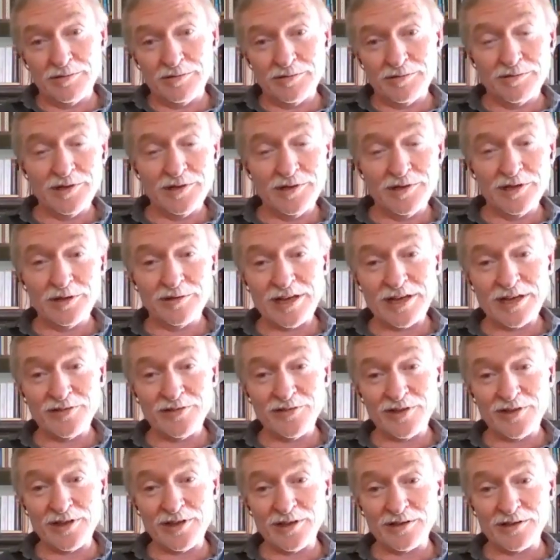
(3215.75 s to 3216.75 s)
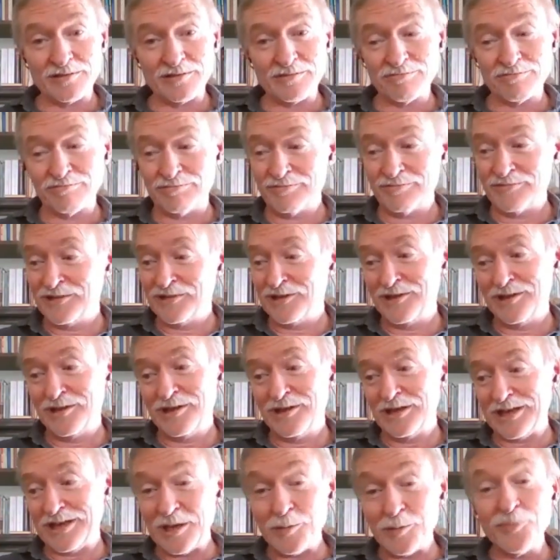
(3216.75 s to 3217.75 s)
You know, right. that's like,
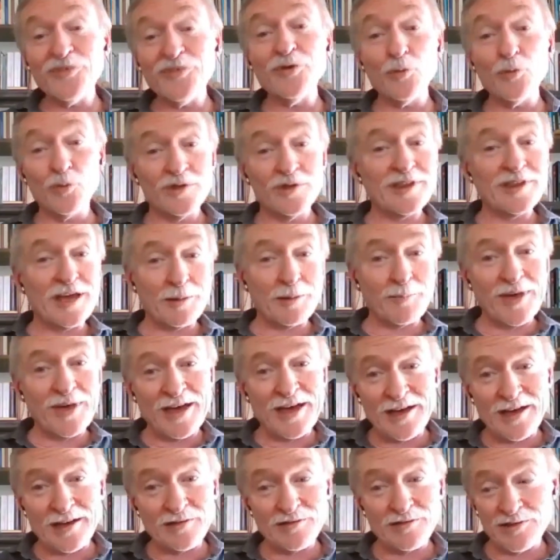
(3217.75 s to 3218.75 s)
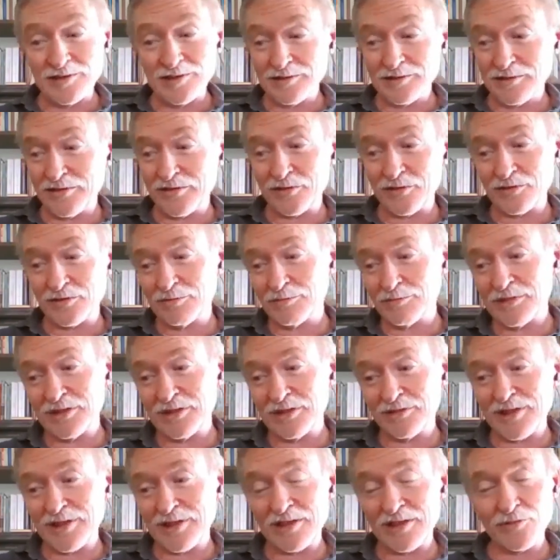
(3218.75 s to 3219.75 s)
keeps you in that path. I think it's,
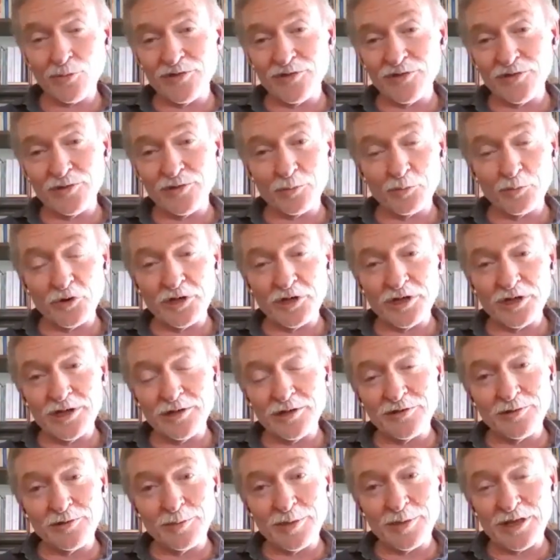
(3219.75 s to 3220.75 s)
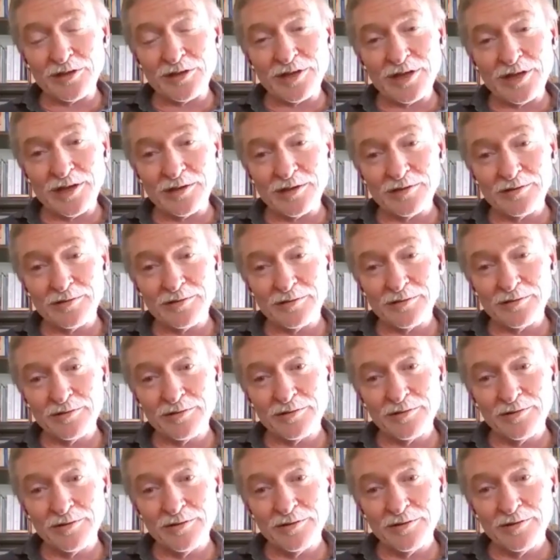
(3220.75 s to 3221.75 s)
that's what's so brilliant about that.
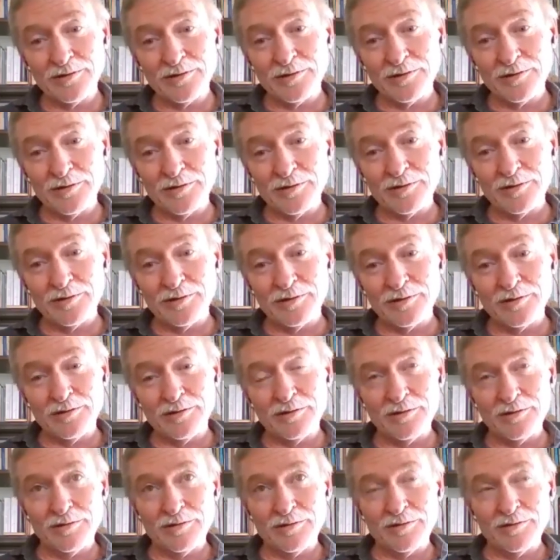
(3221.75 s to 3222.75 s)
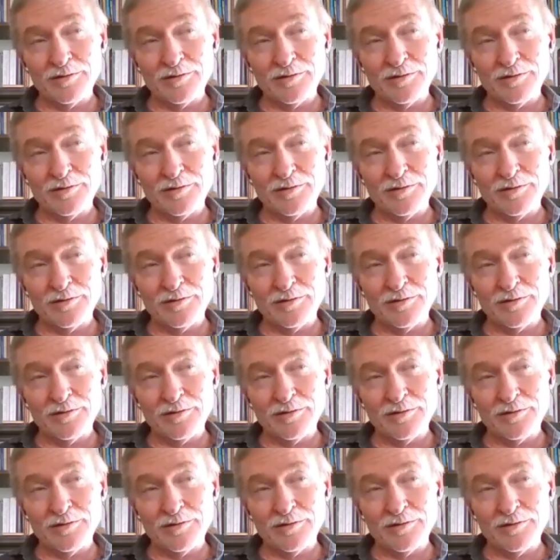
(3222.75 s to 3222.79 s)
Yeah.